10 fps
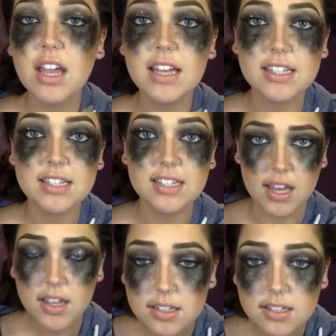a
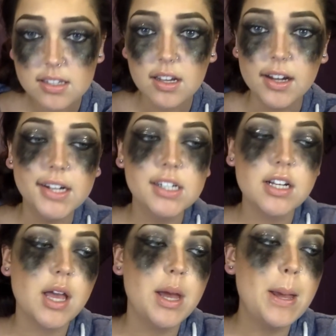6,
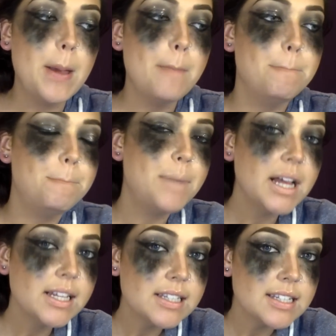but
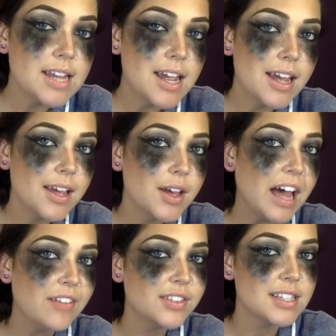
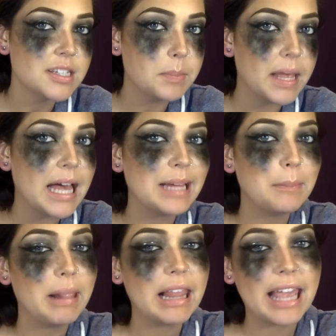having some
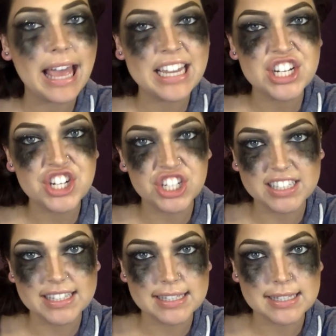
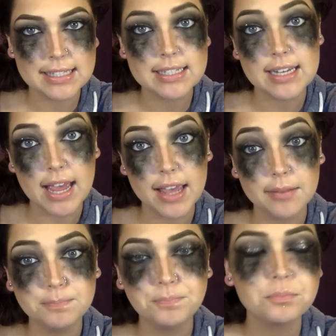complications today.
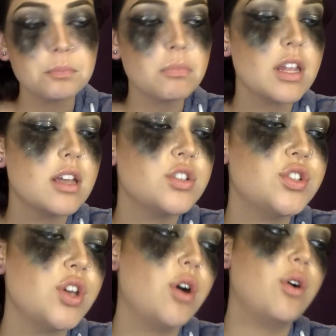
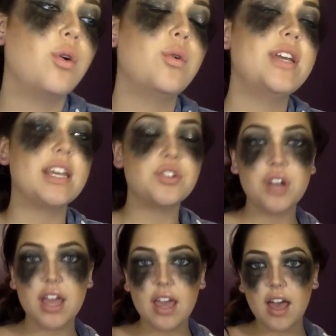So
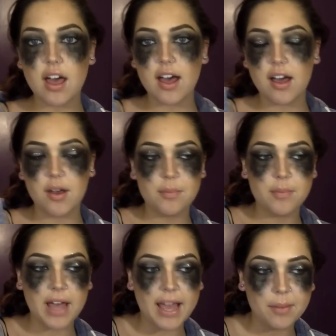yesterday,
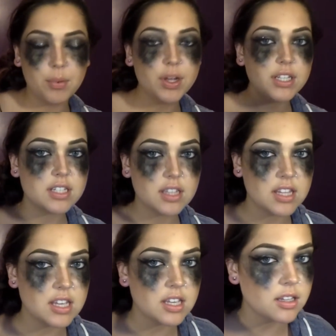I put
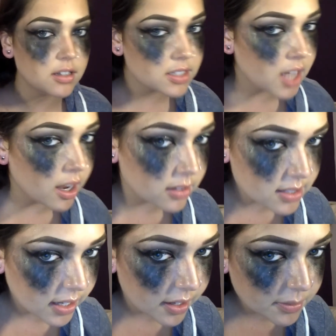the tunnels
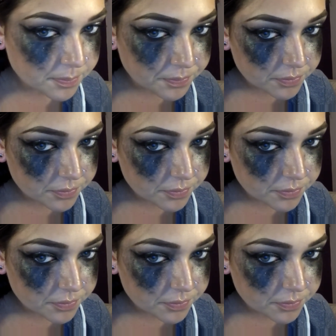in.